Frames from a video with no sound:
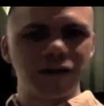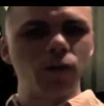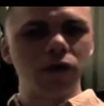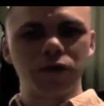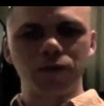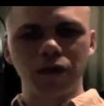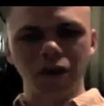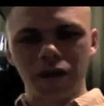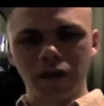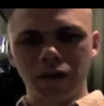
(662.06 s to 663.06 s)
to work with
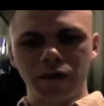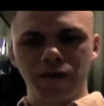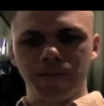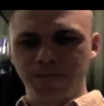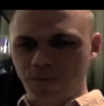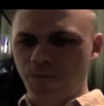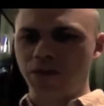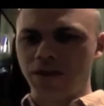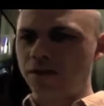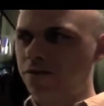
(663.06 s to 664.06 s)

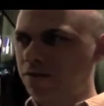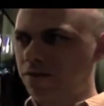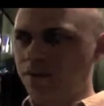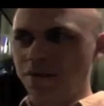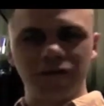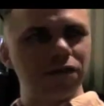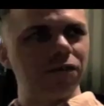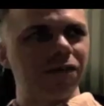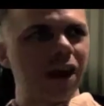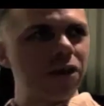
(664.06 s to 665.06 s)
these these
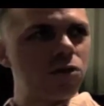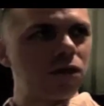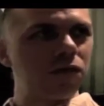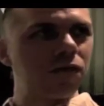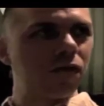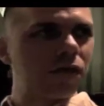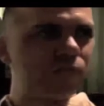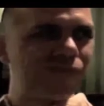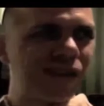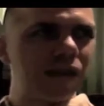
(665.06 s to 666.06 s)
infections
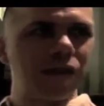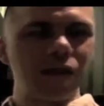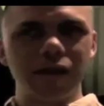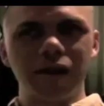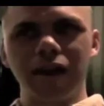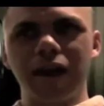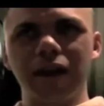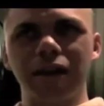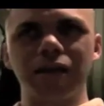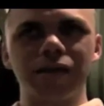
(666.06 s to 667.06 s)
uh,
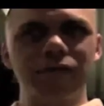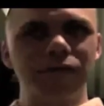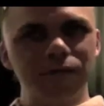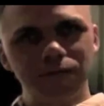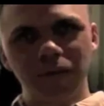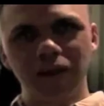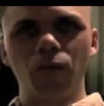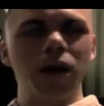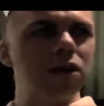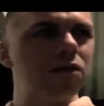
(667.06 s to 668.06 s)
and in a
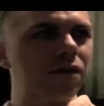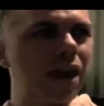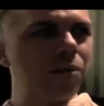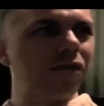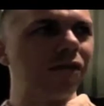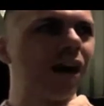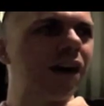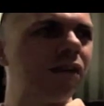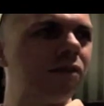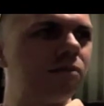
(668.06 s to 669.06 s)
way just amplify
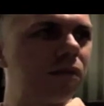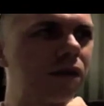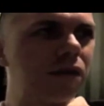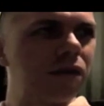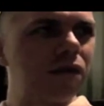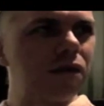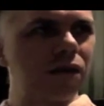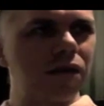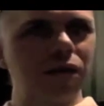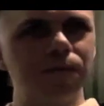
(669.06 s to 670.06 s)
them and
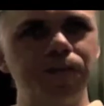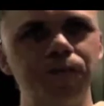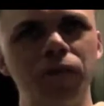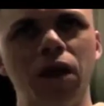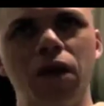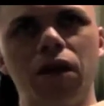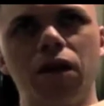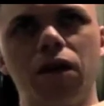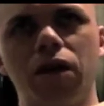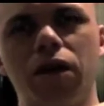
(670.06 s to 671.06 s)
um,
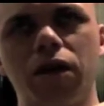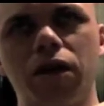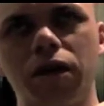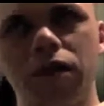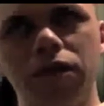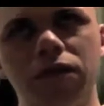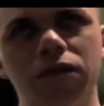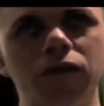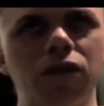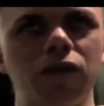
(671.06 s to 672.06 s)
uh,
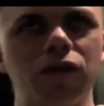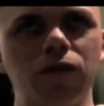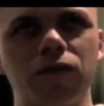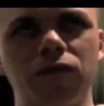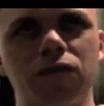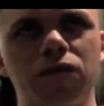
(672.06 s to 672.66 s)
so you know there was